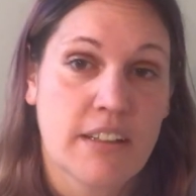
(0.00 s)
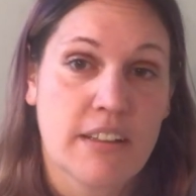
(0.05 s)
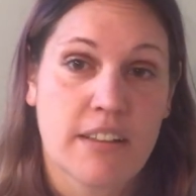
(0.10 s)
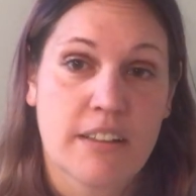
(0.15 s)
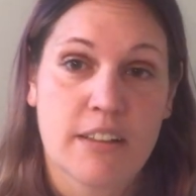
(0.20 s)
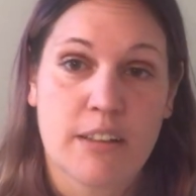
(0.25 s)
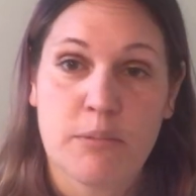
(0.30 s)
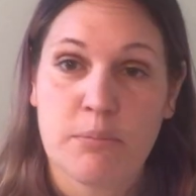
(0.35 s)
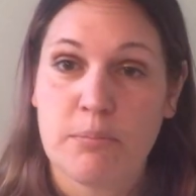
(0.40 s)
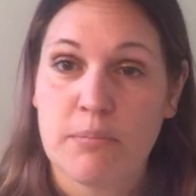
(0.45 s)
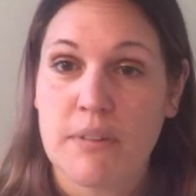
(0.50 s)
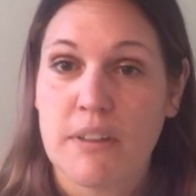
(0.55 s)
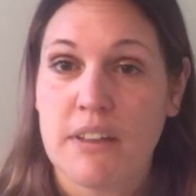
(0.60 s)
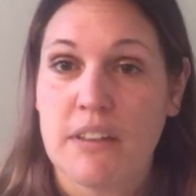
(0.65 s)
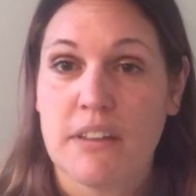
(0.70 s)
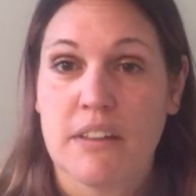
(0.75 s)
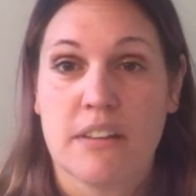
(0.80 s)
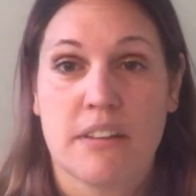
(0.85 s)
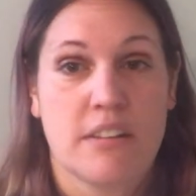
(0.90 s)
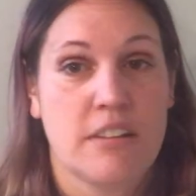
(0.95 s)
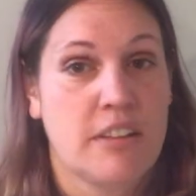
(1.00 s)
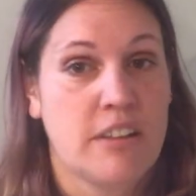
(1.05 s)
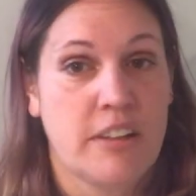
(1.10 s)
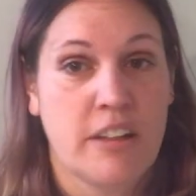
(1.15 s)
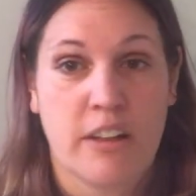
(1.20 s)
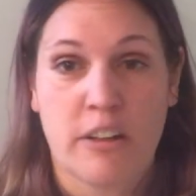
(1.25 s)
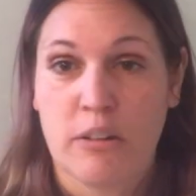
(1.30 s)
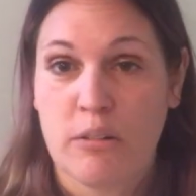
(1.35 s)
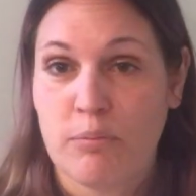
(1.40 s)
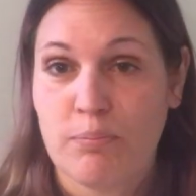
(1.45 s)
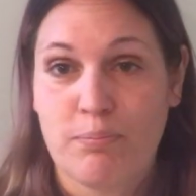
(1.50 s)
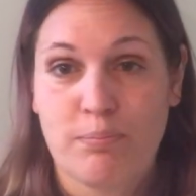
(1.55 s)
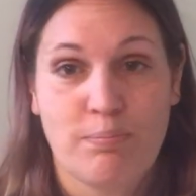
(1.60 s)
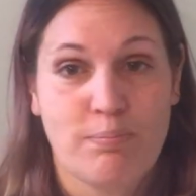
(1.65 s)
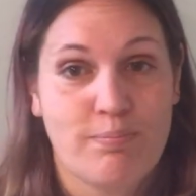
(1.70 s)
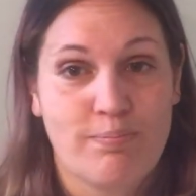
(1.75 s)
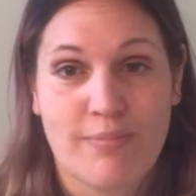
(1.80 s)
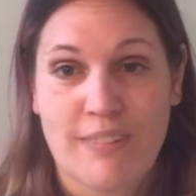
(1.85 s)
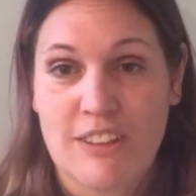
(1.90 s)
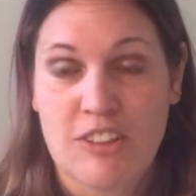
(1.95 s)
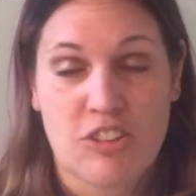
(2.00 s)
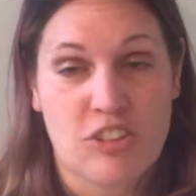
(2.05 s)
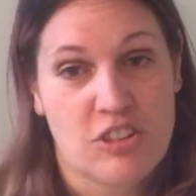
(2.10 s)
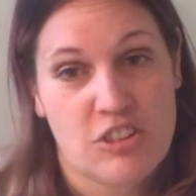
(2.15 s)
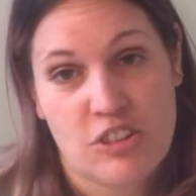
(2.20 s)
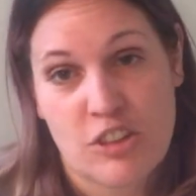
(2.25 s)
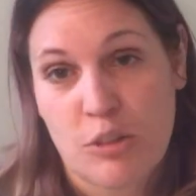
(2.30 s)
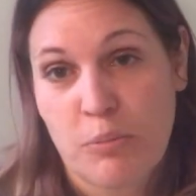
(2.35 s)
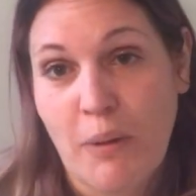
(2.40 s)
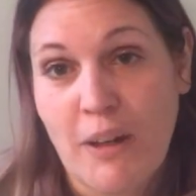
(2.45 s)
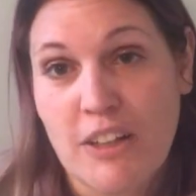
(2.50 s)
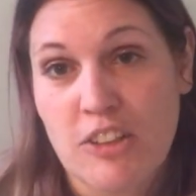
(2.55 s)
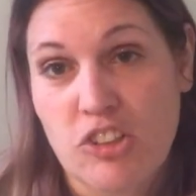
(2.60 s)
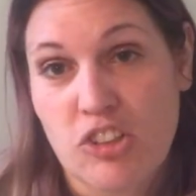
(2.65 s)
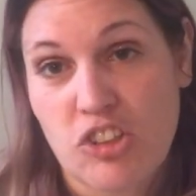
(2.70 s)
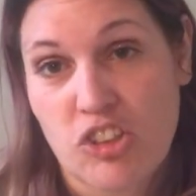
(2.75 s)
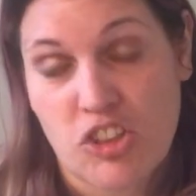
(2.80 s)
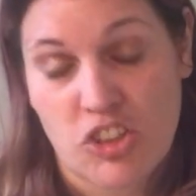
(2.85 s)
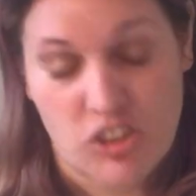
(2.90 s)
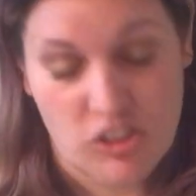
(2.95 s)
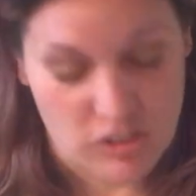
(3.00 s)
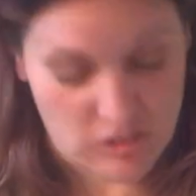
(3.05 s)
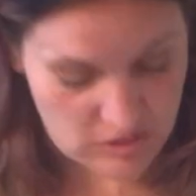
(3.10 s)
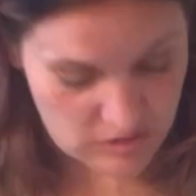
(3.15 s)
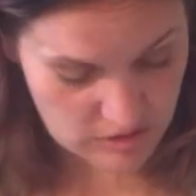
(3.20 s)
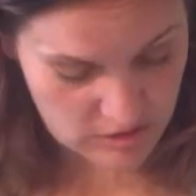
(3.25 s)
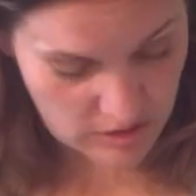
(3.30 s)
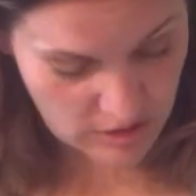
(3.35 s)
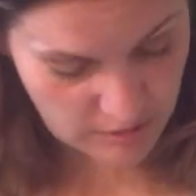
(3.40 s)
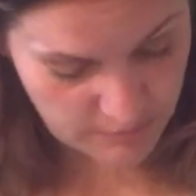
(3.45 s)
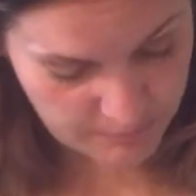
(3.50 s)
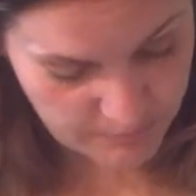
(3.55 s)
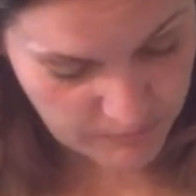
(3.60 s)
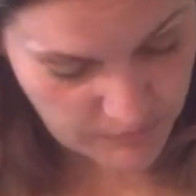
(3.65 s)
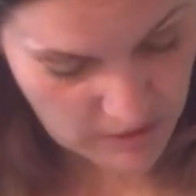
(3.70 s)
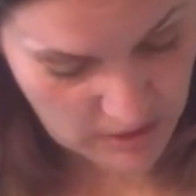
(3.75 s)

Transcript: Um, you know, it's just too much. So,